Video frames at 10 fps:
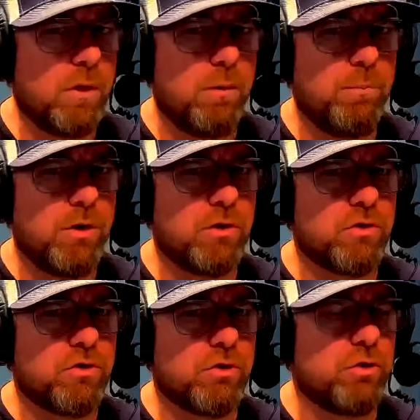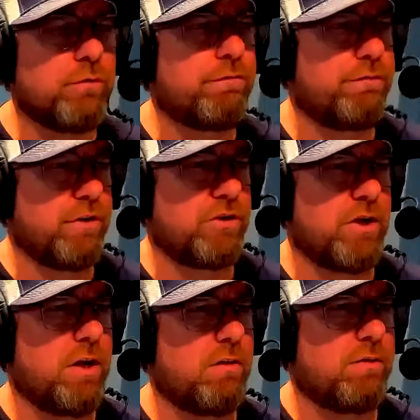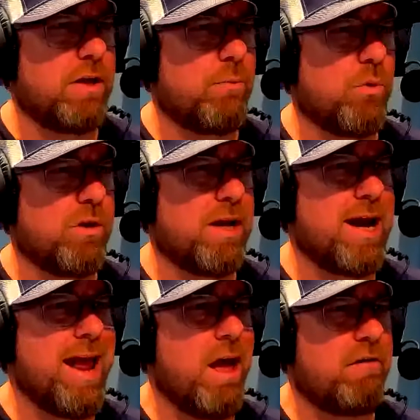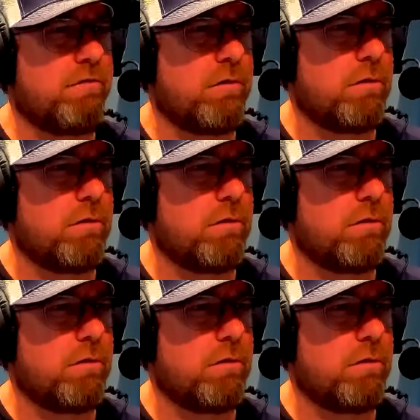because you fished a hell of a lot more than I have.